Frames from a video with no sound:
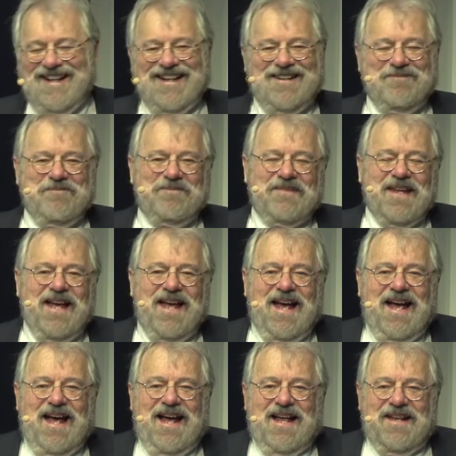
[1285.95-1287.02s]
Um,
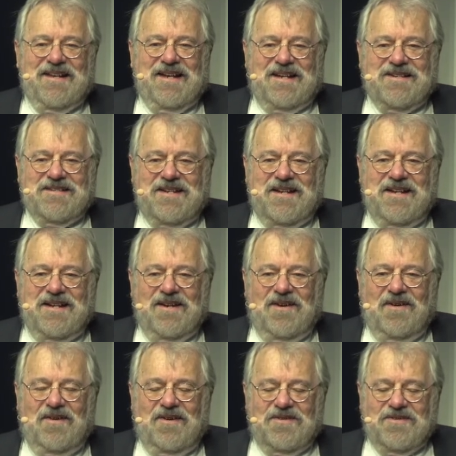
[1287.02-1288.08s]
Nixon
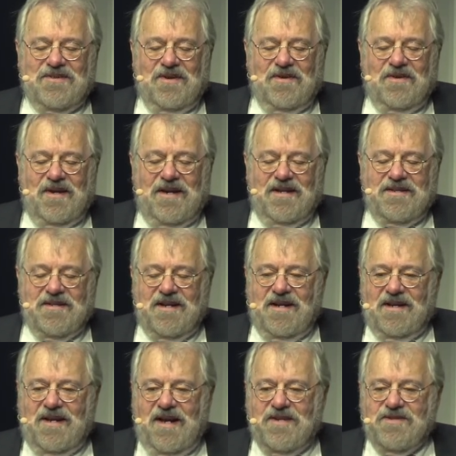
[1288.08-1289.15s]
also at
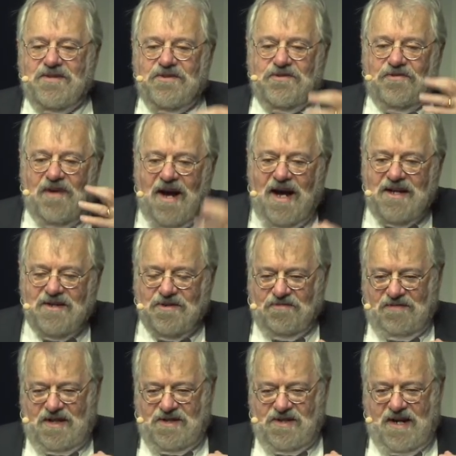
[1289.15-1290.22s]
occasion tried to
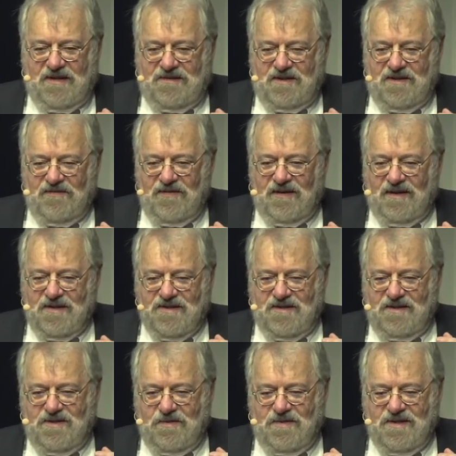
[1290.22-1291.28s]
reach out to different
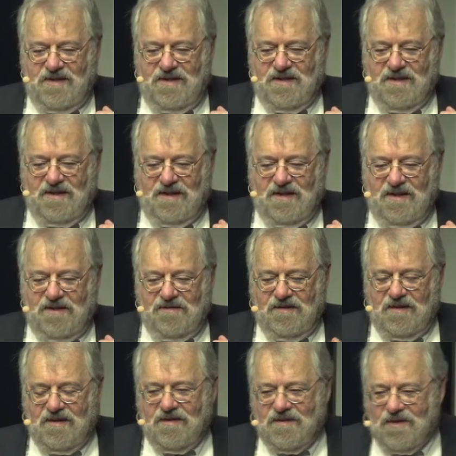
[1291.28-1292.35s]
constituencies in the
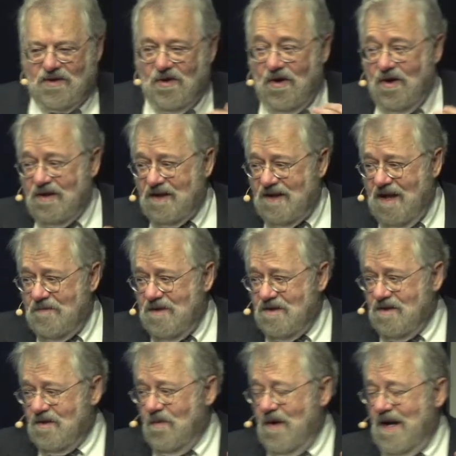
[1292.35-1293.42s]
country. There's a call that came
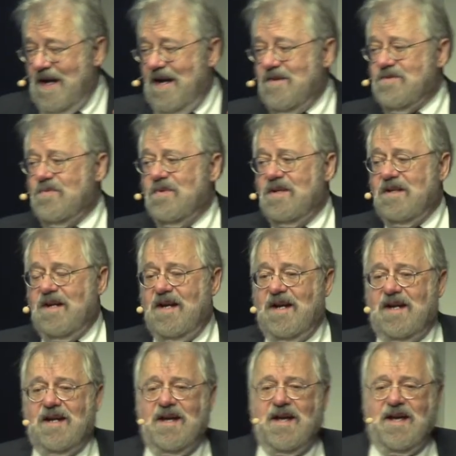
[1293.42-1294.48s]
into the White House one
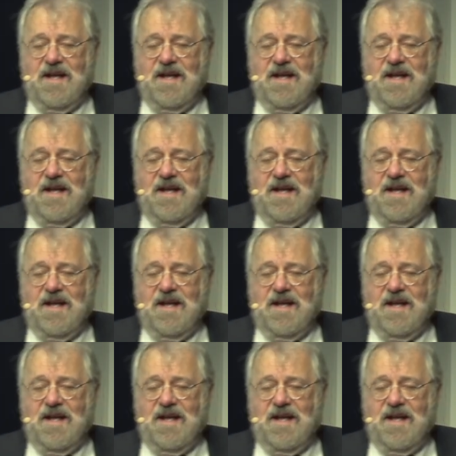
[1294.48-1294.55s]
day.